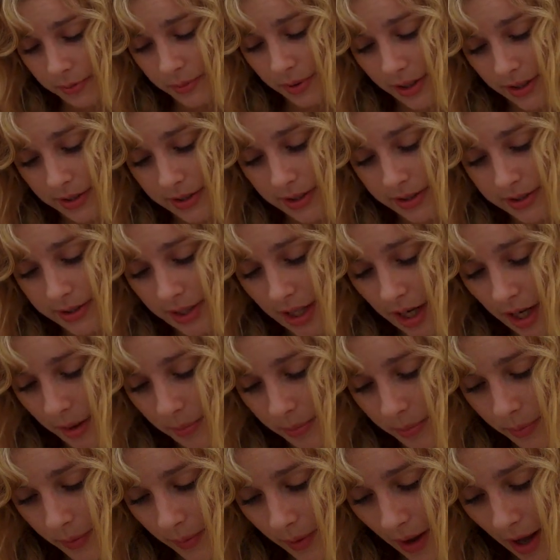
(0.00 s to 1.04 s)
picked us up.
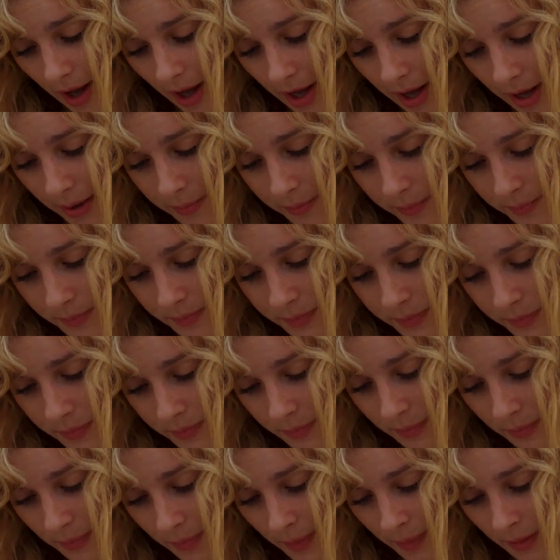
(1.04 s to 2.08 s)
Um,
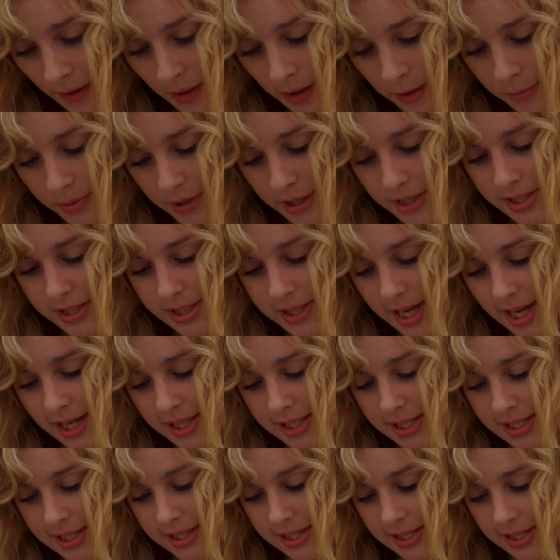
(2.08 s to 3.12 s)

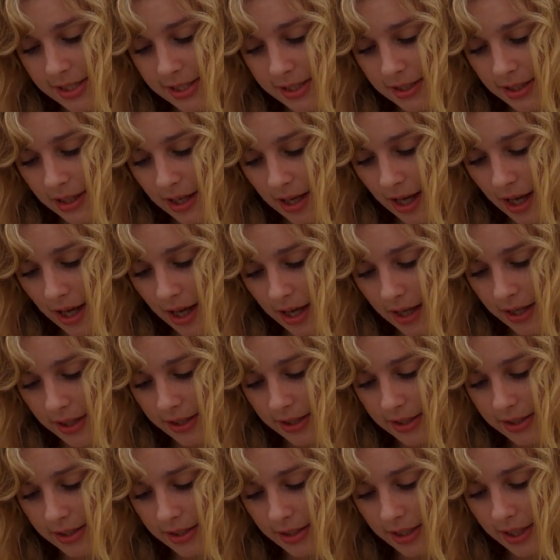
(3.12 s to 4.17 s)
Princess uh,
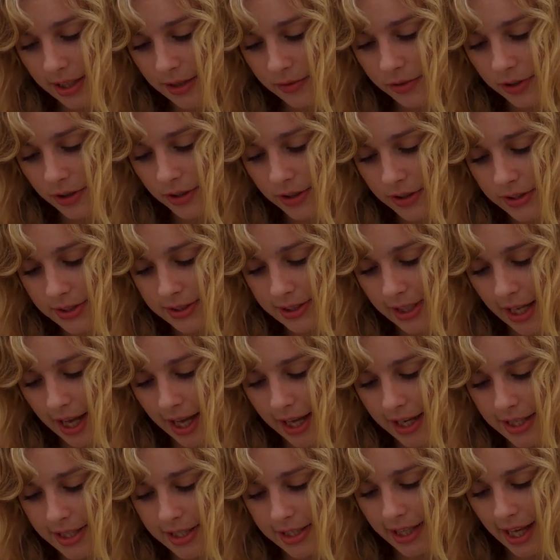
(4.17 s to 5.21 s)
Evil
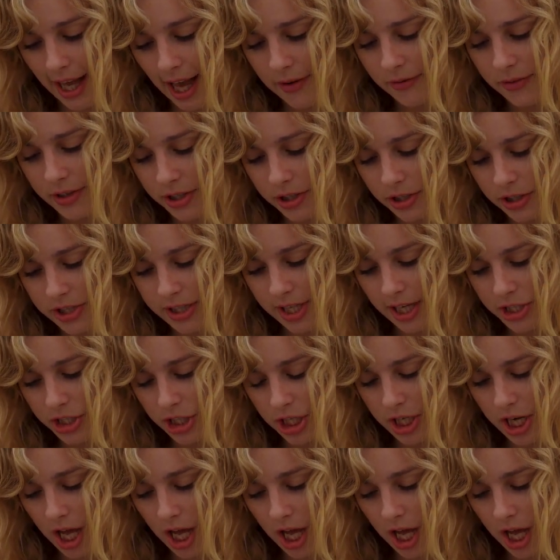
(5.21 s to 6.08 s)
said, Kevin, you're such